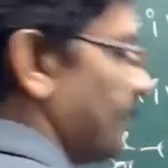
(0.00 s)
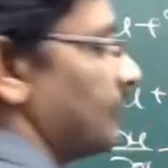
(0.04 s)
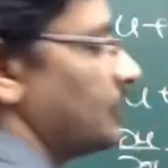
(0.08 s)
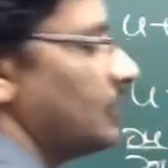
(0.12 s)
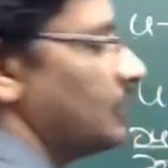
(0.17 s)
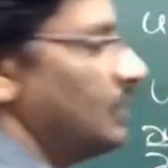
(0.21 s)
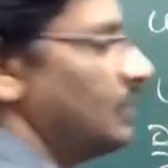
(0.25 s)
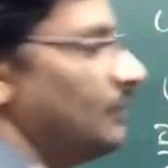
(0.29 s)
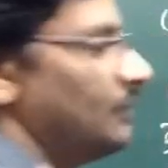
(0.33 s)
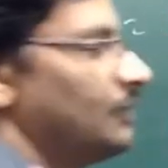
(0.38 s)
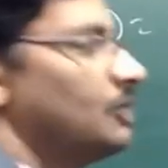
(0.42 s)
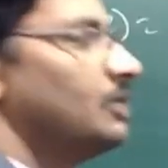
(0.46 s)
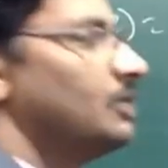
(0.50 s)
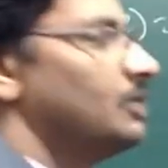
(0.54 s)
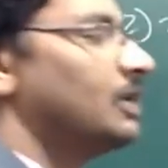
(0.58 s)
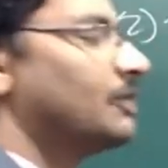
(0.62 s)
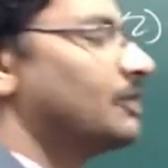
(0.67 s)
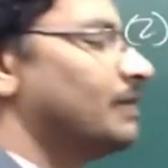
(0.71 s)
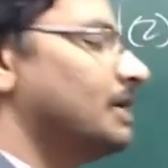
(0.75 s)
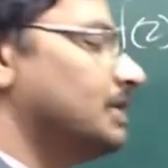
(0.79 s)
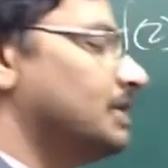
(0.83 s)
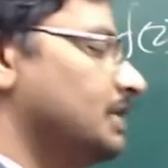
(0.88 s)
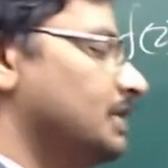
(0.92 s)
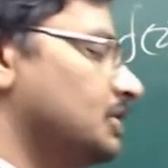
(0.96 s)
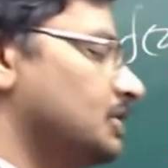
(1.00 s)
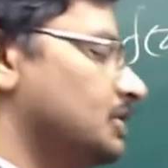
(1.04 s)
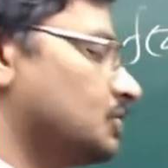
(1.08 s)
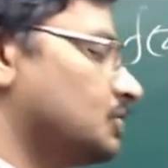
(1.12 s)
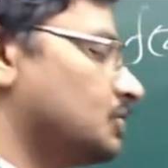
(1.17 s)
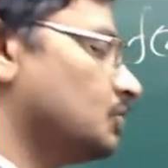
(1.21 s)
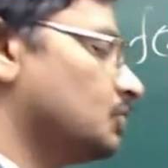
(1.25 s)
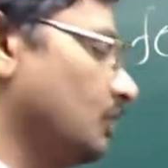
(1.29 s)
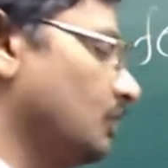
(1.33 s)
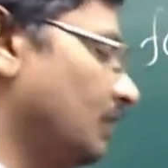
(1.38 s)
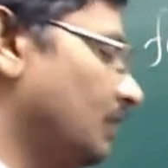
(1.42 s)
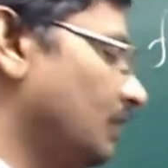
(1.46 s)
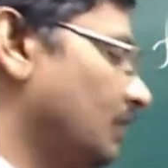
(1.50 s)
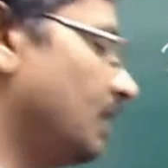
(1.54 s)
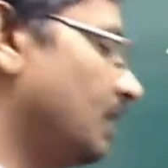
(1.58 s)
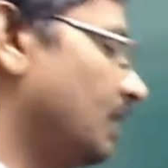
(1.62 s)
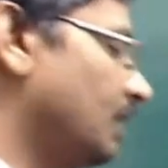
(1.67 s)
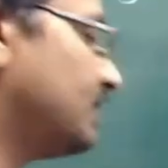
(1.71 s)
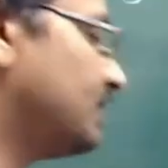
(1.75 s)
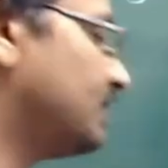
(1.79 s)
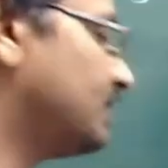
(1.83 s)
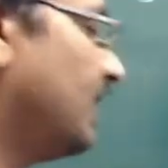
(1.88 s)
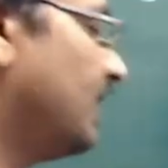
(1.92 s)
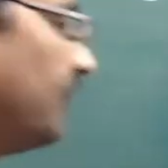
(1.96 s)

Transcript: So if you equate these two, you will get the CR